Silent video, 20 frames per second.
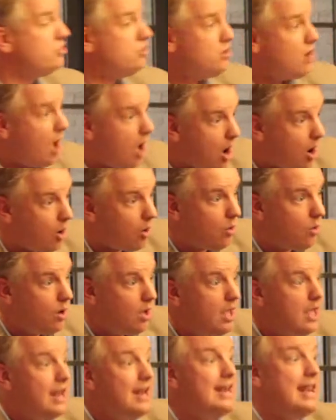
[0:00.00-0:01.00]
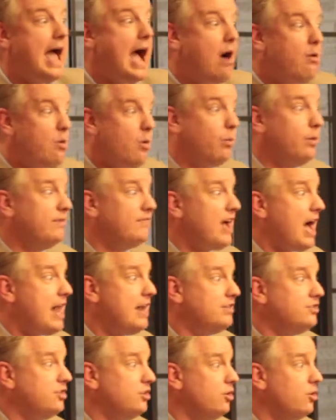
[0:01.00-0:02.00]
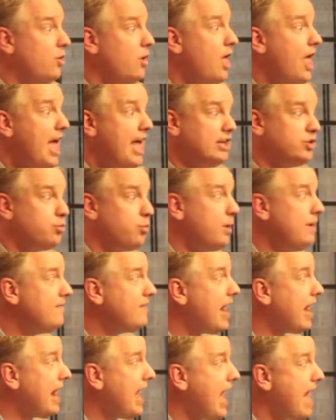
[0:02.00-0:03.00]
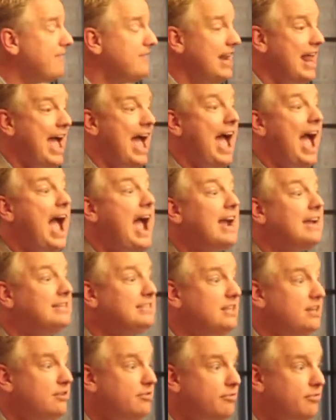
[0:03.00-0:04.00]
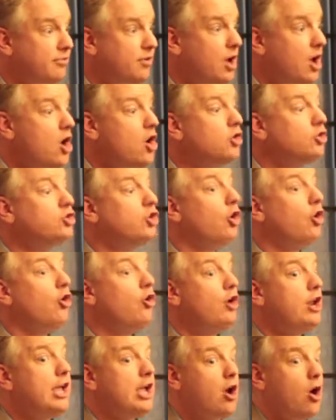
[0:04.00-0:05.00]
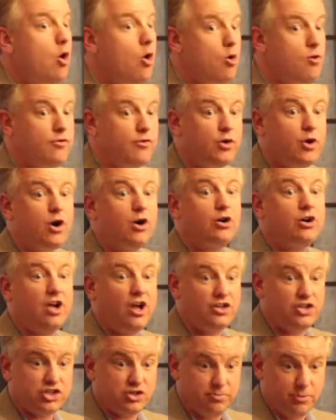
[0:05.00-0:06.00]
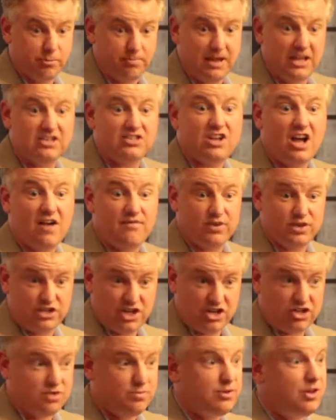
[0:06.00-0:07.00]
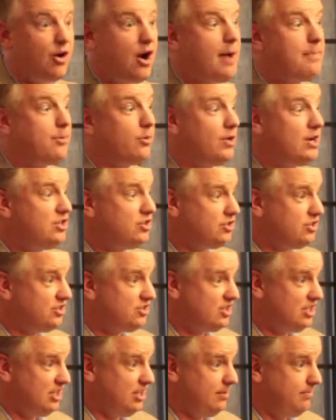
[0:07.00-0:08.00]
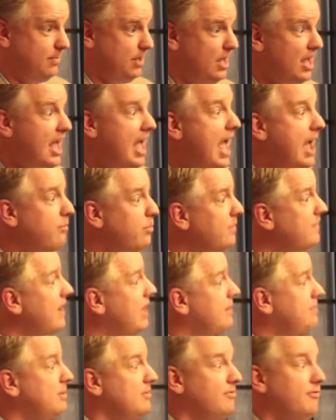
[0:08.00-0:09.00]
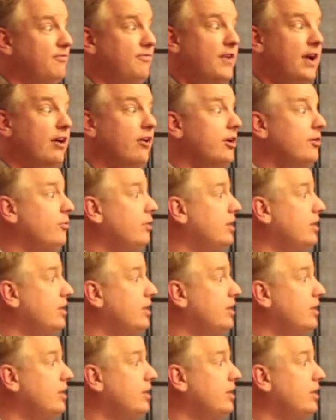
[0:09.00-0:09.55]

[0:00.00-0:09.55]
no, now what we've got to do is we've got to have an active turning over our customer base conversation with our operations team, and we've got to be very